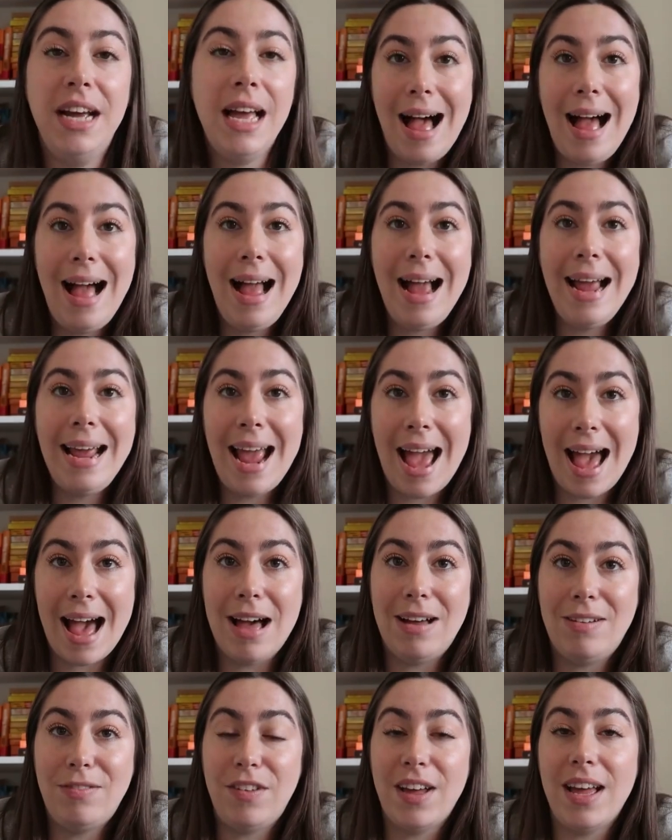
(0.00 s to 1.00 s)
I
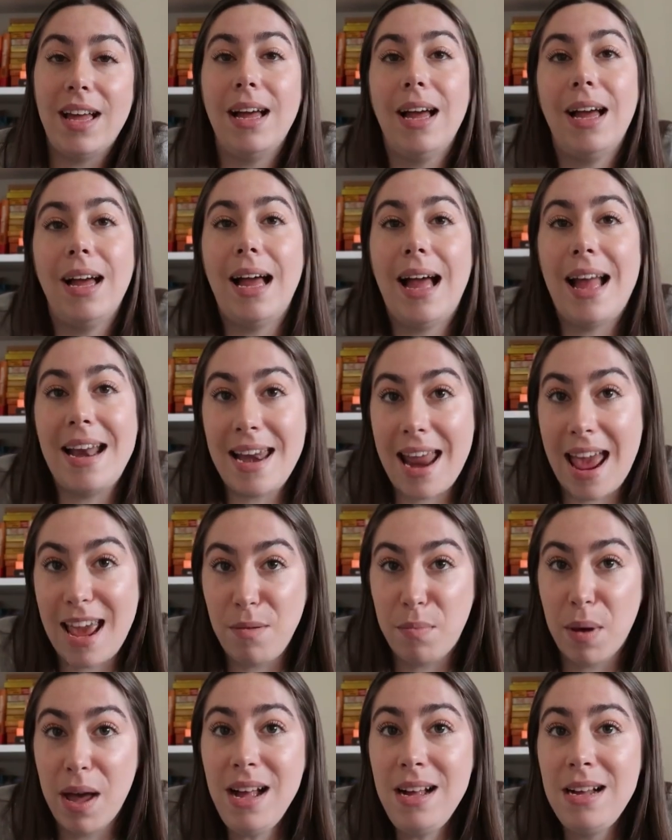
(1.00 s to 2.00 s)
have a
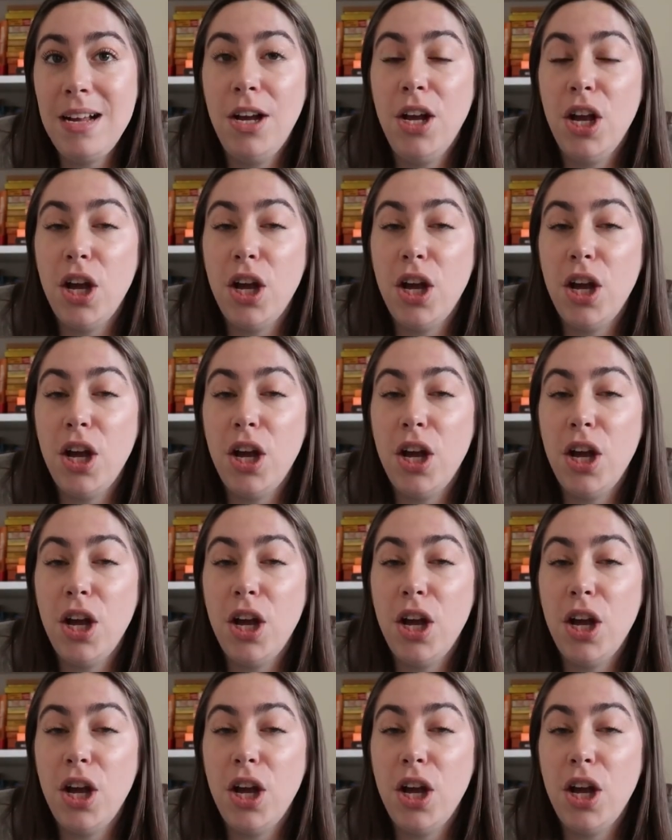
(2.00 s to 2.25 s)
neighbour